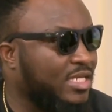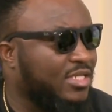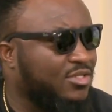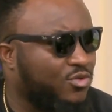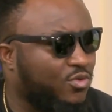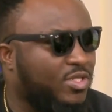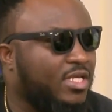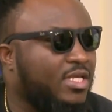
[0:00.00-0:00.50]

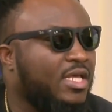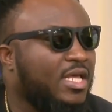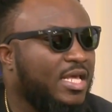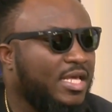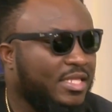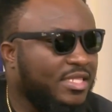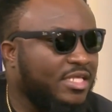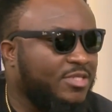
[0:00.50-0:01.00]
So
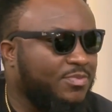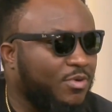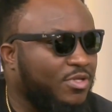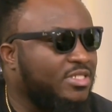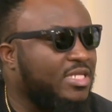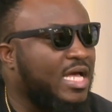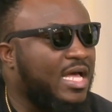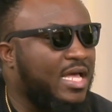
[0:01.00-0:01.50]
they
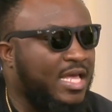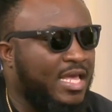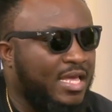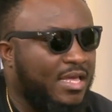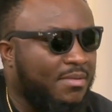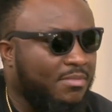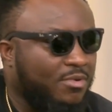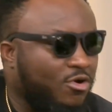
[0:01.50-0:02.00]
sponsor
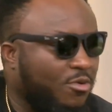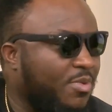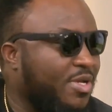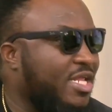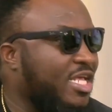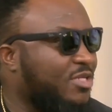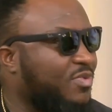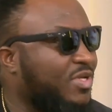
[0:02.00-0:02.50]
Comedy
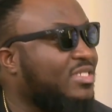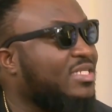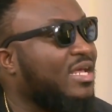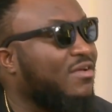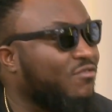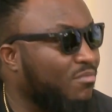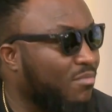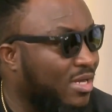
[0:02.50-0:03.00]
Express
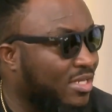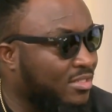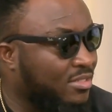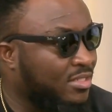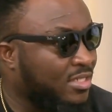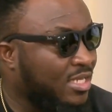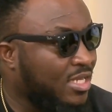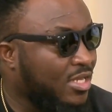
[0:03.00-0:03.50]
every month
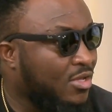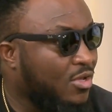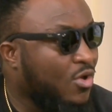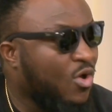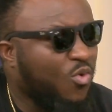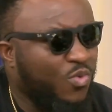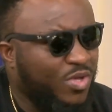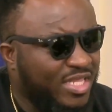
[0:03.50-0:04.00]

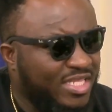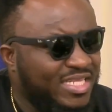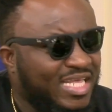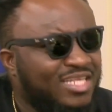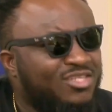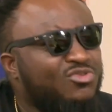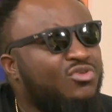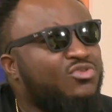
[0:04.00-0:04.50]
with it.
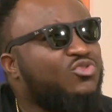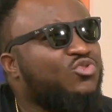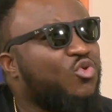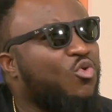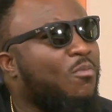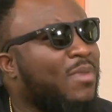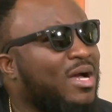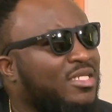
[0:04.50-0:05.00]
It's not so
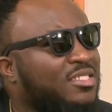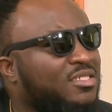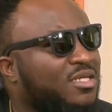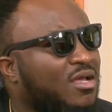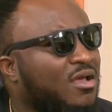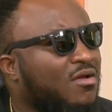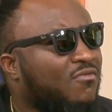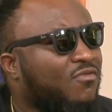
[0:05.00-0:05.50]
much
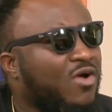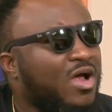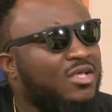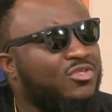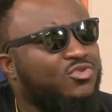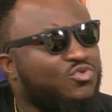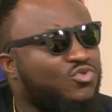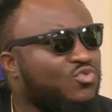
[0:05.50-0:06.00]
for us
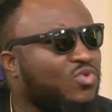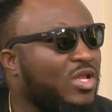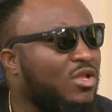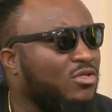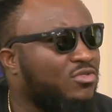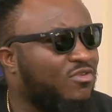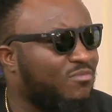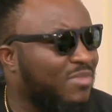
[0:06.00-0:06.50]
to do a
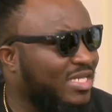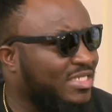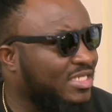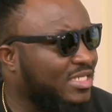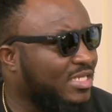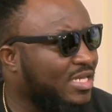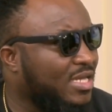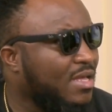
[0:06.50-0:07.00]
lot of magic,
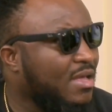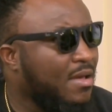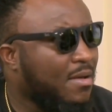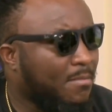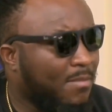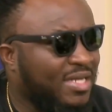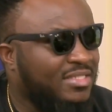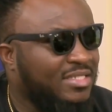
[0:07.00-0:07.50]

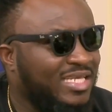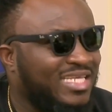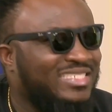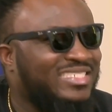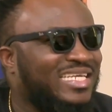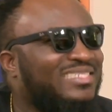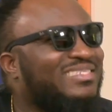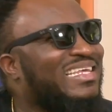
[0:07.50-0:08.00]
but it's
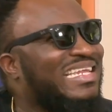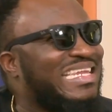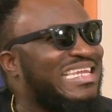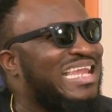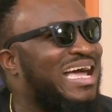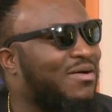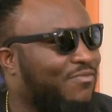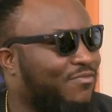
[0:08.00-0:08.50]
just
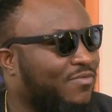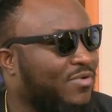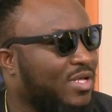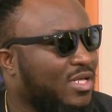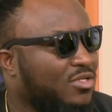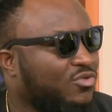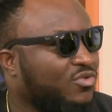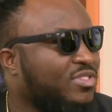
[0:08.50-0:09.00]
enough
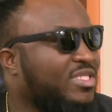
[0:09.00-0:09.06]
to stay